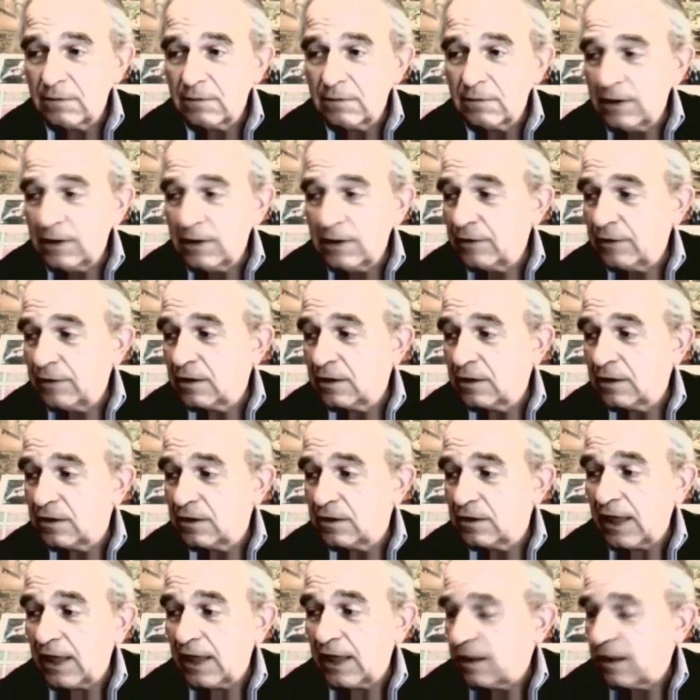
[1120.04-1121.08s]
even
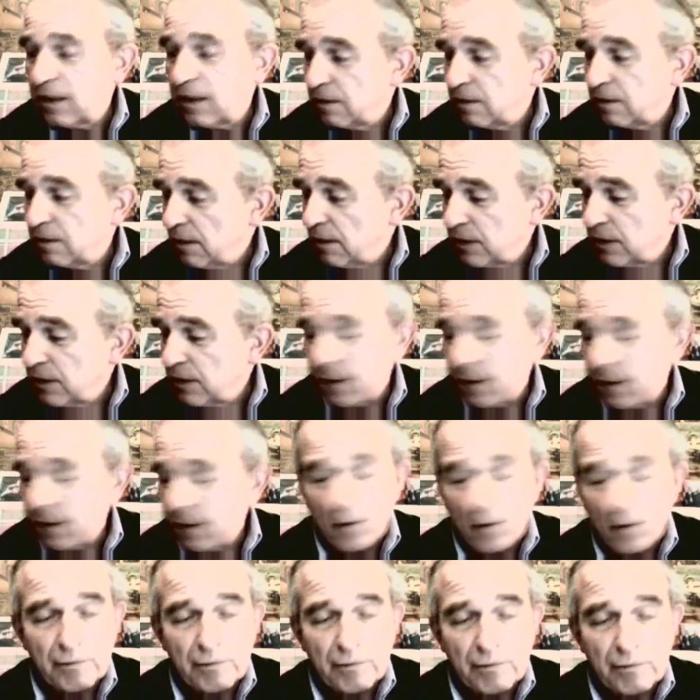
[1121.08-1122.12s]
today, every time I
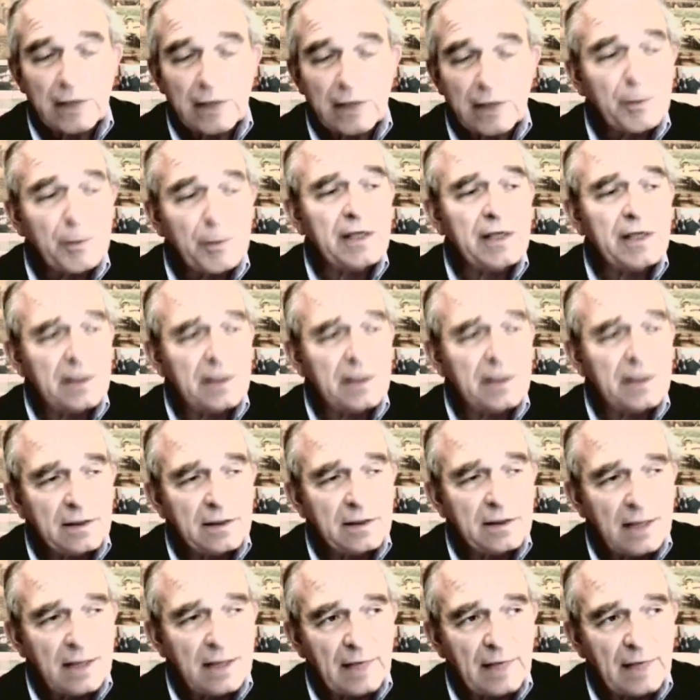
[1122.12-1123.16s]
reread it,
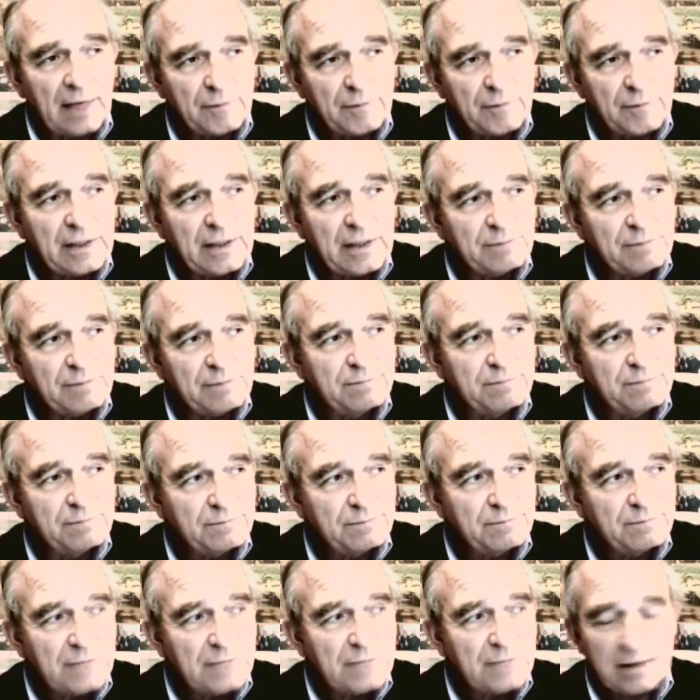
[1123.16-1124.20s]
I really...
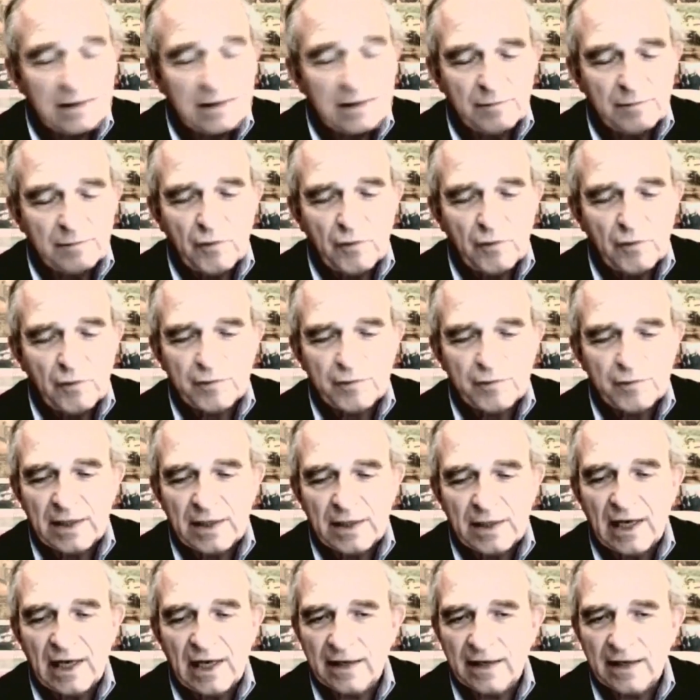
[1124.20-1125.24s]
It moves me a
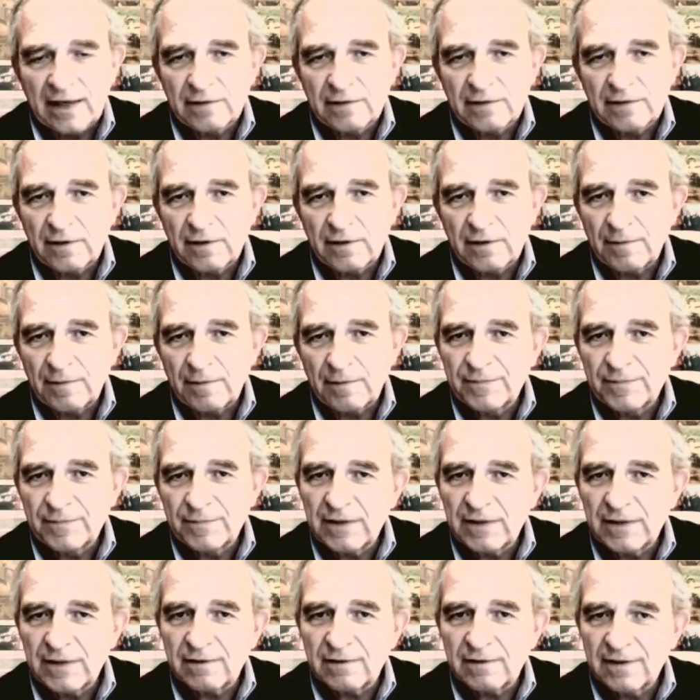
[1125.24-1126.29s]
lot. It's an
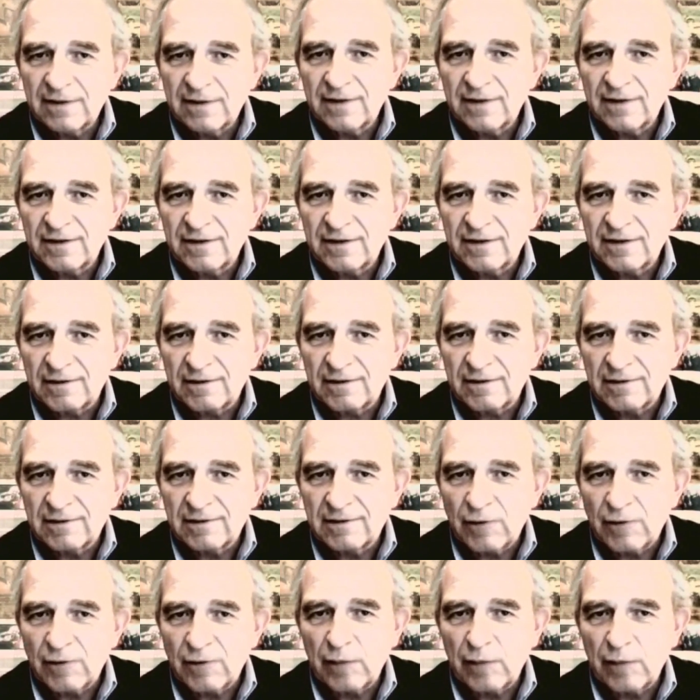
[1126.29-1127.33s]

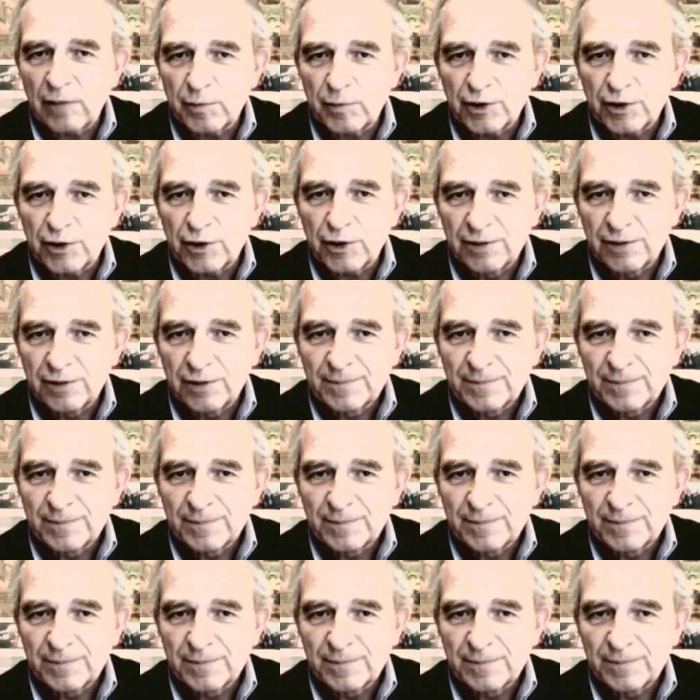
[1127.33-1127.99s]
incredible book.